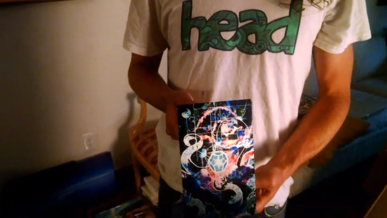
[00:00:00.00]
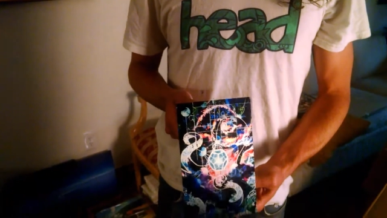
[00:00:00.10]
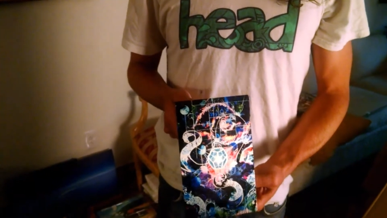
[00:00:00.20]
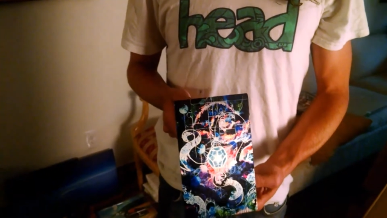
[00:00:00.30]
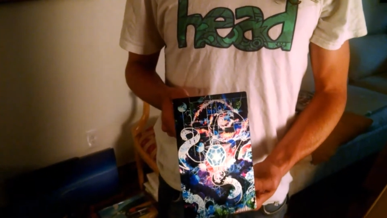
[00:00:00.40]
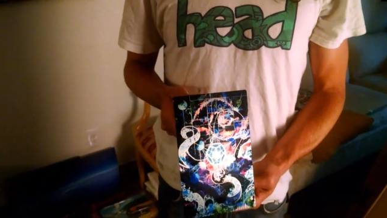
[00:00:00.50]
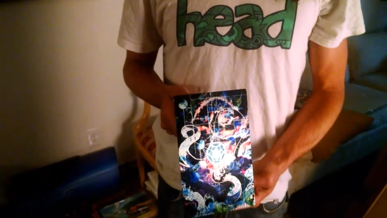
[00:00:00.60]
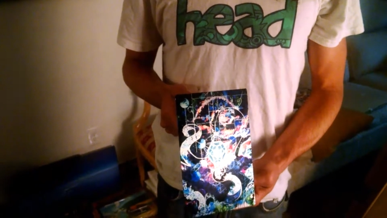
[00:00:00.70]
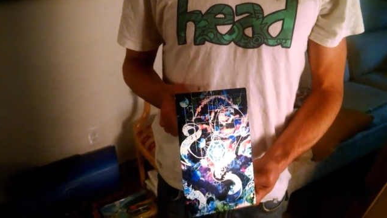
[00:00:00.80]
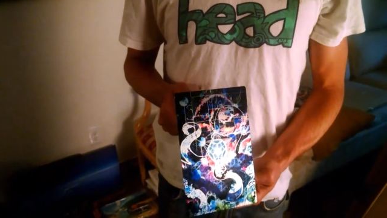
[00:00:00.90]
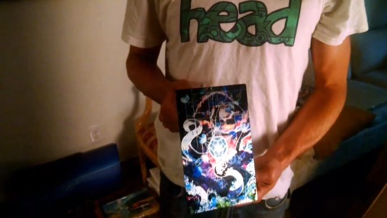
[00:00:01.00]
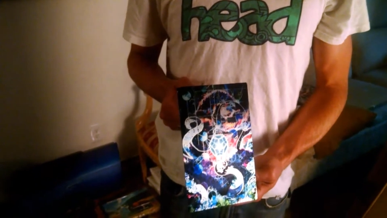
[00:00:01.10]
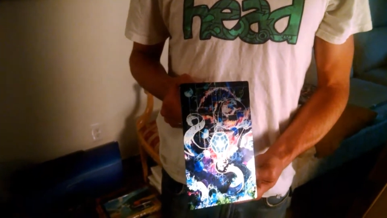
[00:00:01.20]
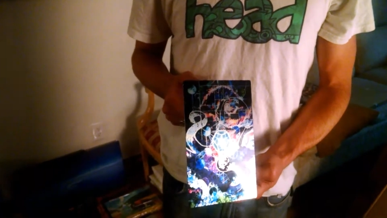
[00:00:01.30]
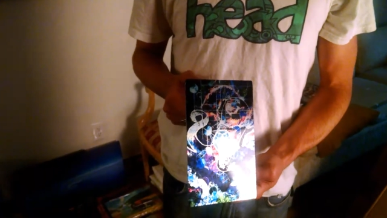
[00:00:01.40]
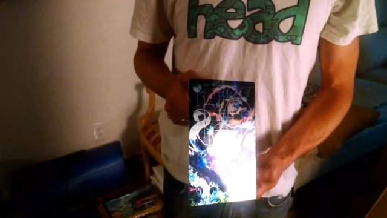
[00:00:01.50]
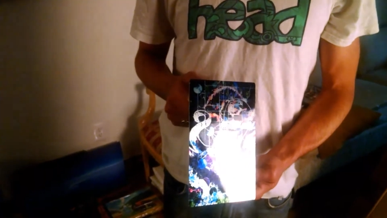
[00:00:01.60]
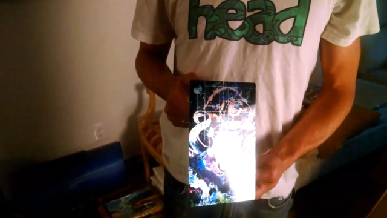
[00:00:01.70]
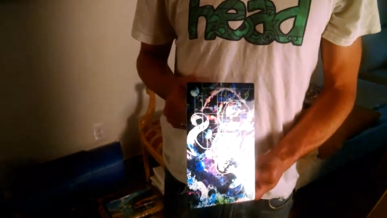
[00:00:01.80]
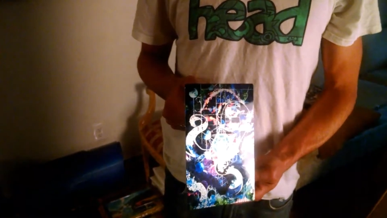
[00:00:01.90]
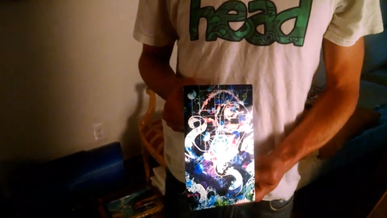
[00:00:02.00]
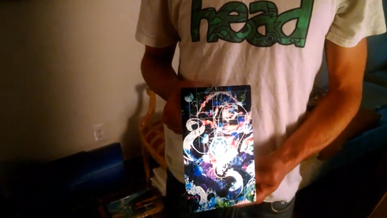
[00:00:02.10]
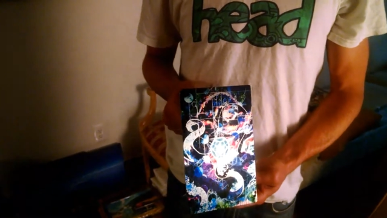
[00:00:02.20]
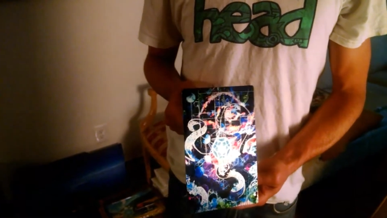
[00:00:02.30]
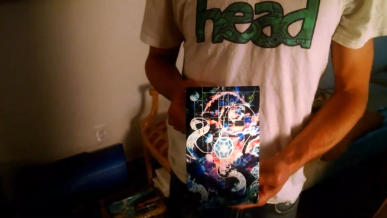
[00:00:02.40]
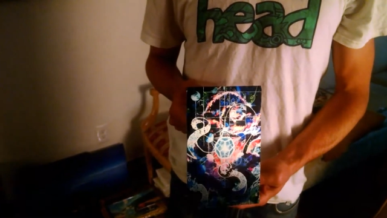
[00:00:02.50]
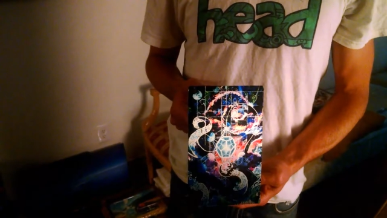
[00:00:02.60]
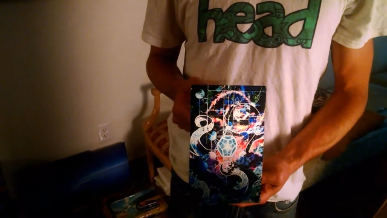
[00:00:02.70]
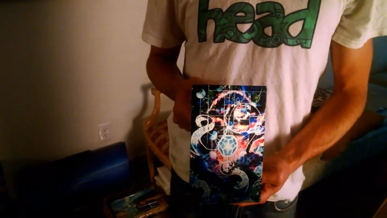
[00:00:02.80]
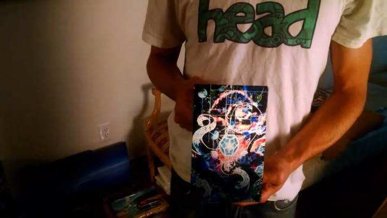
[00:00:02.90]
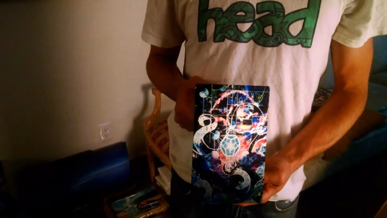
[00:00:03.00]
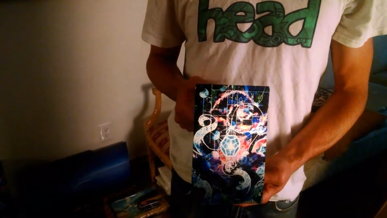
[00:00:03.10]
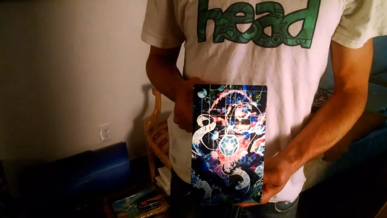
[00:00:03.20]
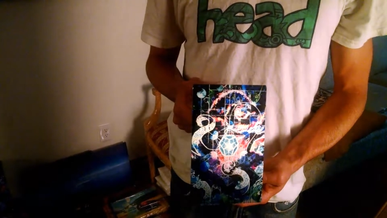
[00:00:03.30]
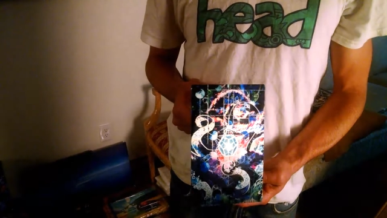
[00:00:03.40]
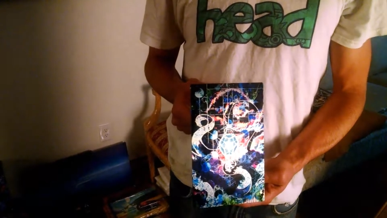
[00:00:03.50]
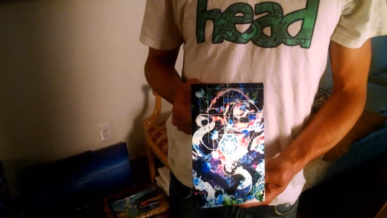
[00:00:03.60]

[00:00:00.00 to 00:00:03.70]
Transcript: No face is visible, so there are no lips to read.